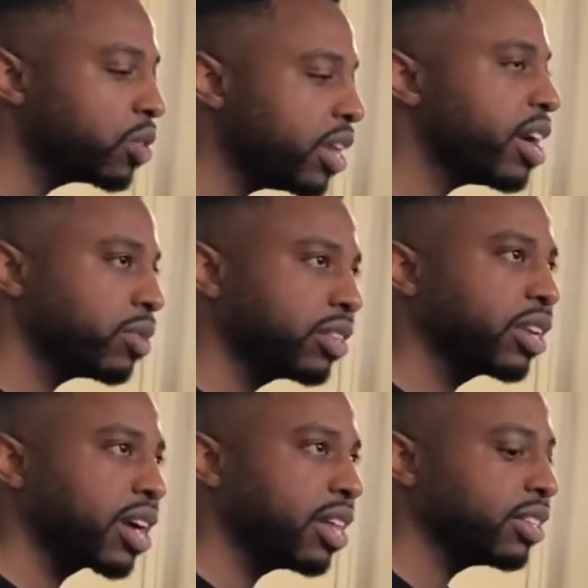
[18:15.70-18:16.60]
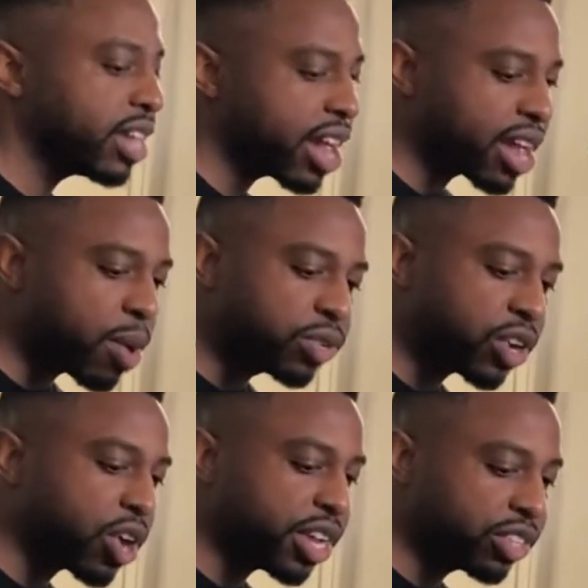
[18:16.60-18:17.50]
Well, yeah, I was still in college. I was
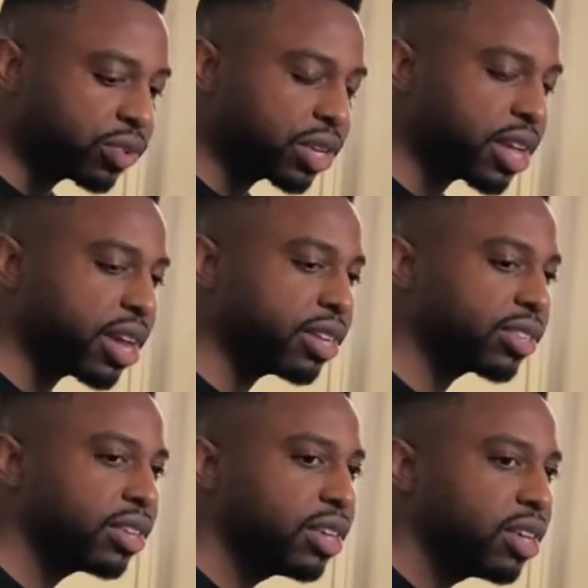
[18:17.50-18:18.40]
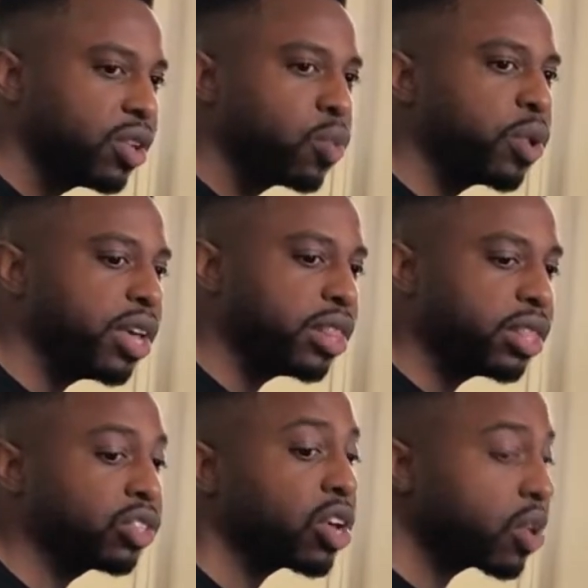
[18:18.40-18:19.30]
in art history class when
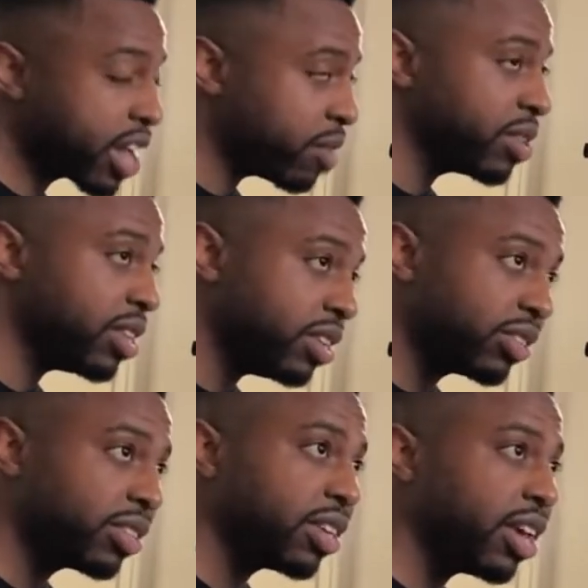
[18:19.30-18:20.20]
the song got released.